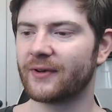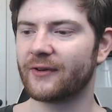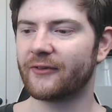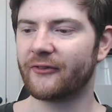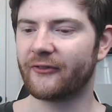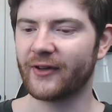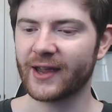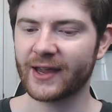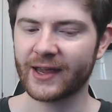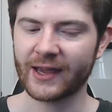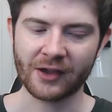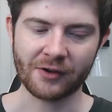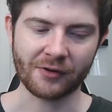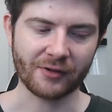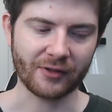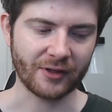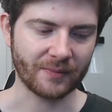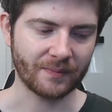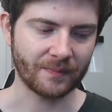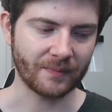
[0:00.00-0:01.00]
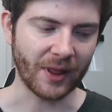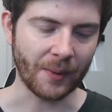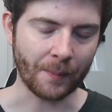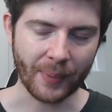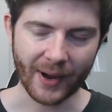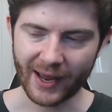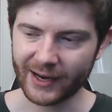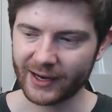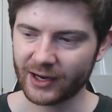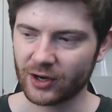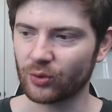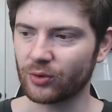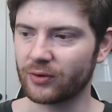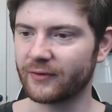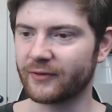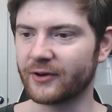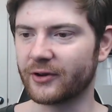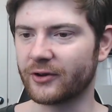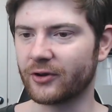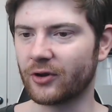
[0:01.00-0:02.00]
thinking you're at the pinnacle
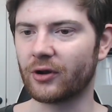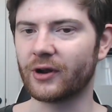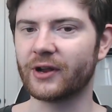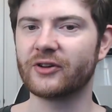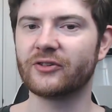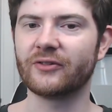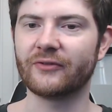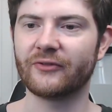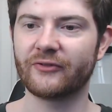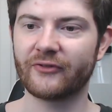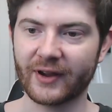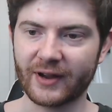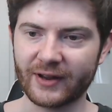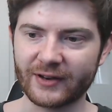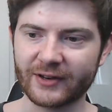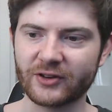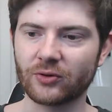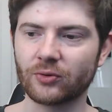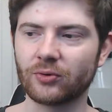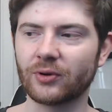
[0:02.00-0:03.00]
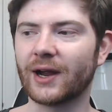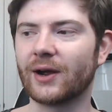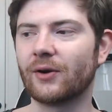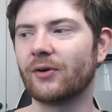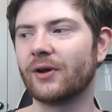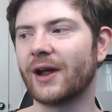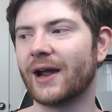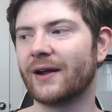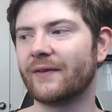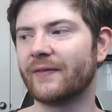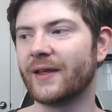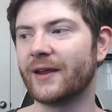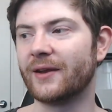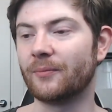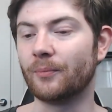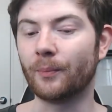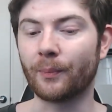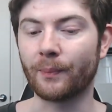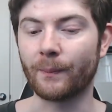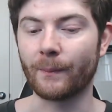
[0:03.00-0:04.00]
of your knowledge and figured it all out, and
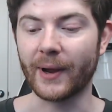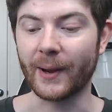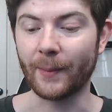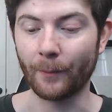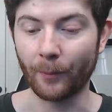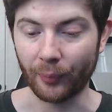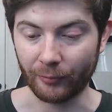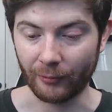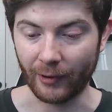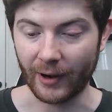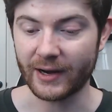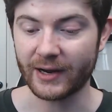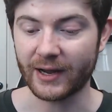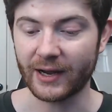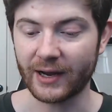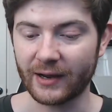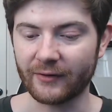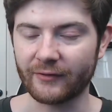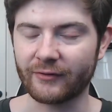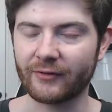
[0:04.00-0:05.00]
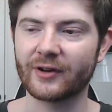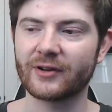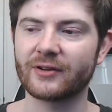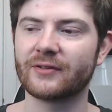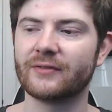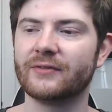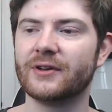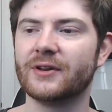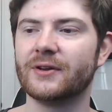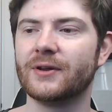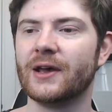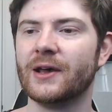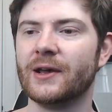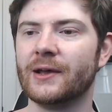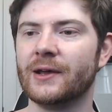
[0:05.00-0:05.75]
then it breaking in front of you.